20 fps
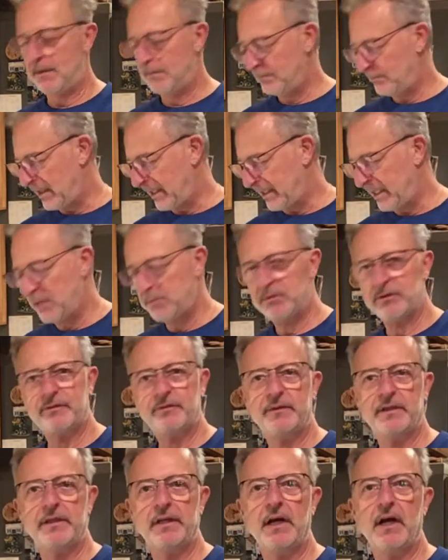My name is
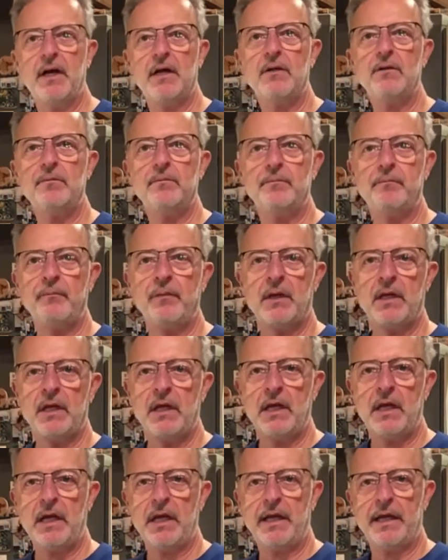Fidel,
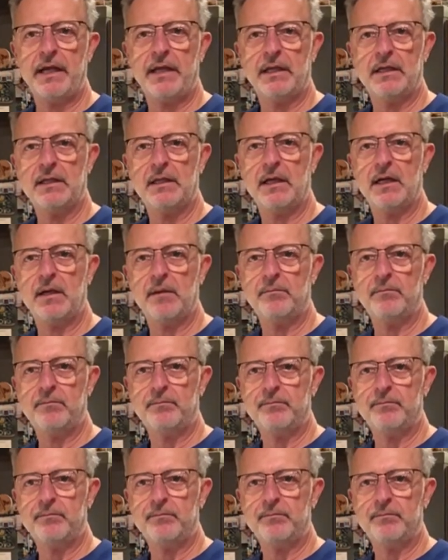and I've